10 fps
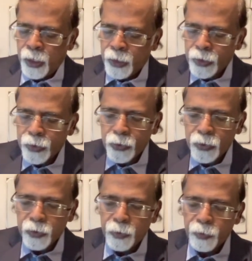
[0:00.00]

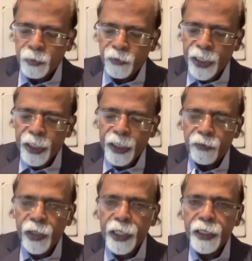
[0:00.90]
So we can
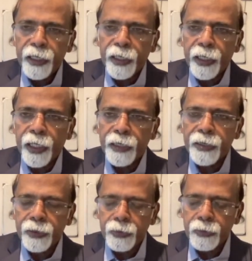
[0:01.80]
divide the tracts
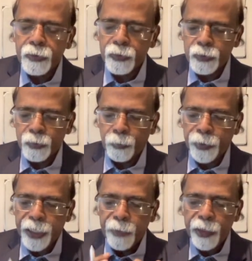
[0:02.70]
into
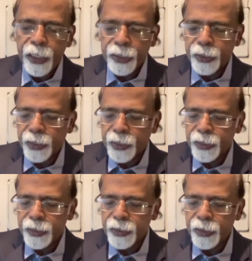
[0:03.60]
pyramidal
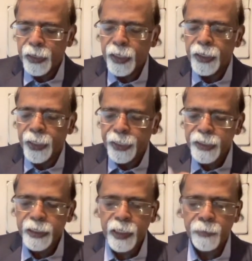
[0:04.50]
tract and
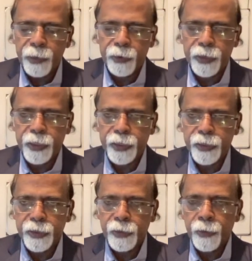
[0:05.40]
extrapyramidal
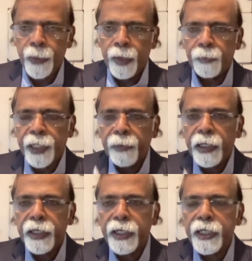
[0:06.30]
tract.
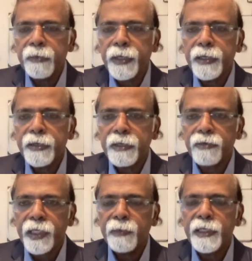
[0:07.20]
Pyramidal tract means the
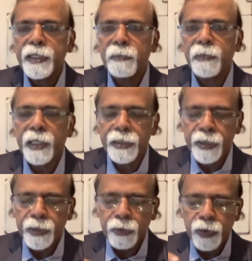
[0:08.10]
fibers are
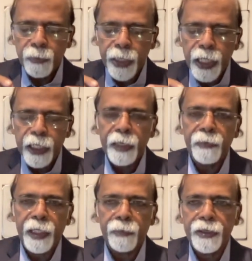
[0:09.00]
passing through the medullary
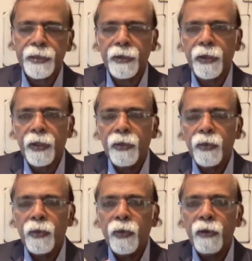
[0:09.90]
pyramids.
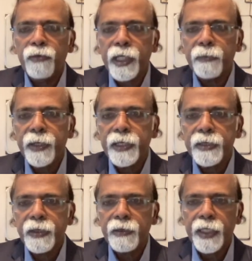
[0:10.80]
All
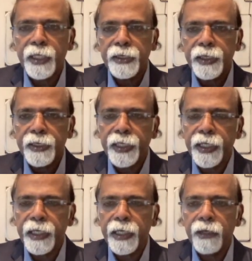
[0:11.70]
fibers that is
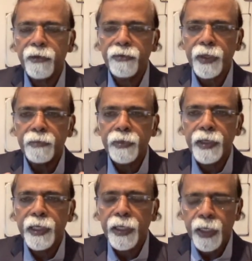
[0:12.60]
descending down from
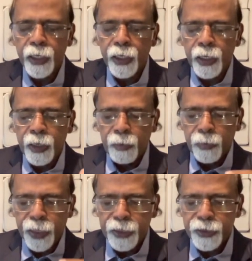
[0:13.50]
the
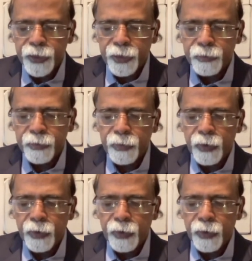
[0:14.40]
brainstem